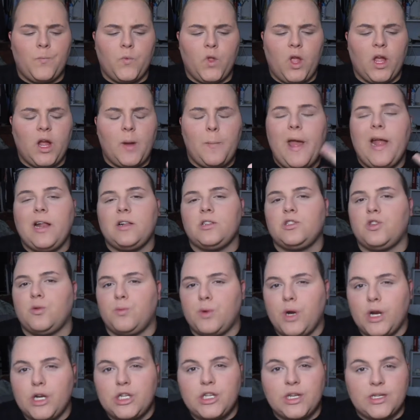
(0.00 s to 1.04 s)
like a pencil
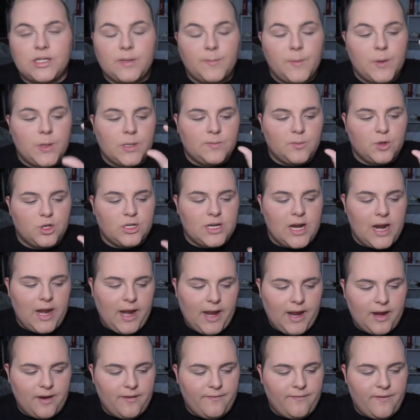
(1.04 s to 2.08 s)
brush, like something that's more
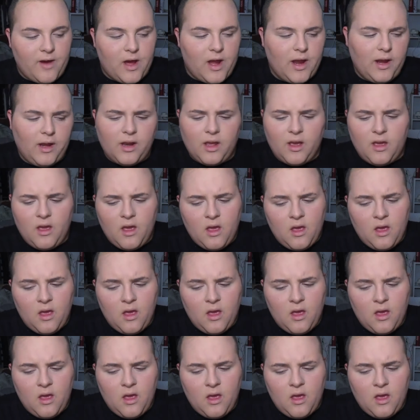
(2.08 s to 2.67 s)
tiny and defined.